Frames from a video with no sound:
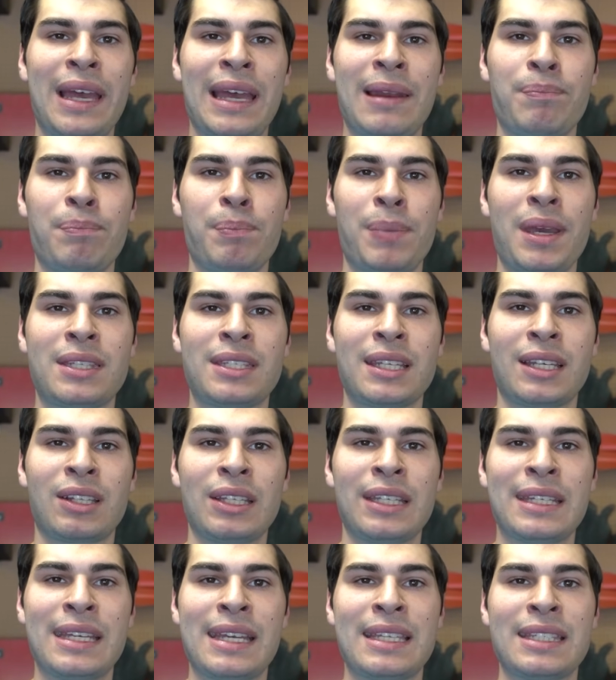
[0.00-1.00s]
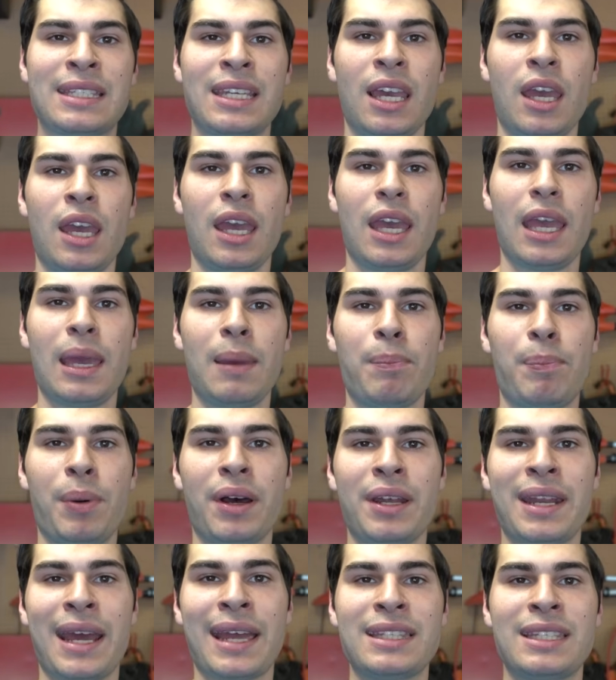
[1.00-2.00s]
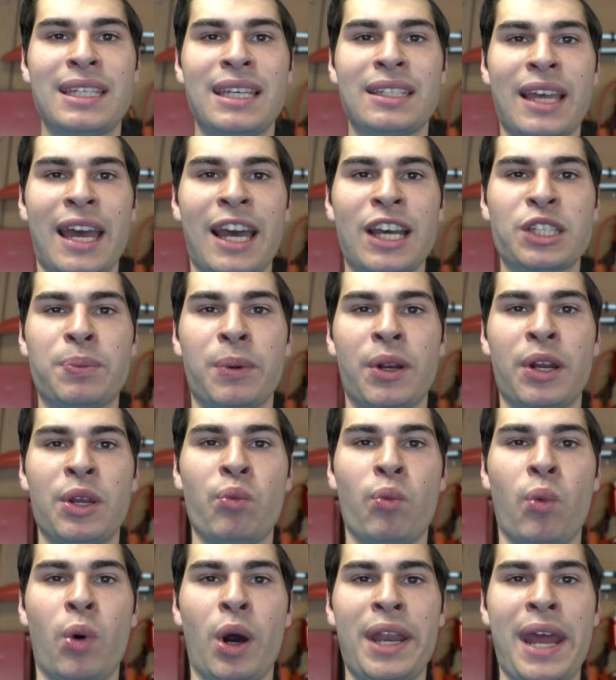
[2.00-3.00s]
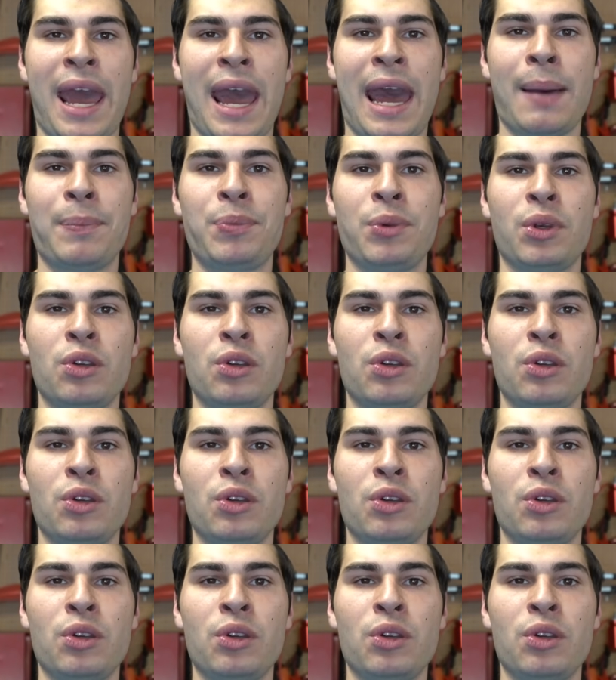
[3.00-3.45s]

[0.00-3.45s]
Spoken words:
It basically is IMPA and NCS Expert in one app.